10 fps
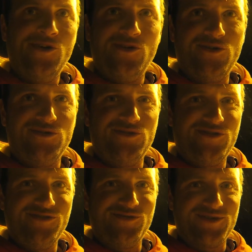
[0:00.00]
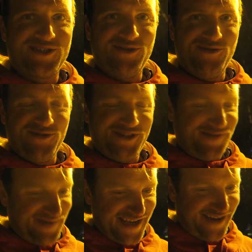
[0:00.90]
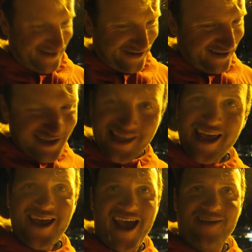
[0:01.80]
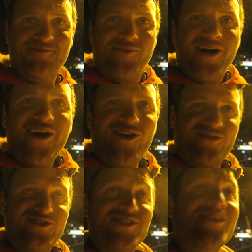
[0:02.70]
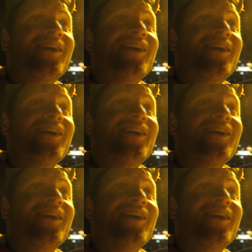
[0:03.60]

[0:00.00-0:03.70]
all in all, it was an awesome day. Another day at my office.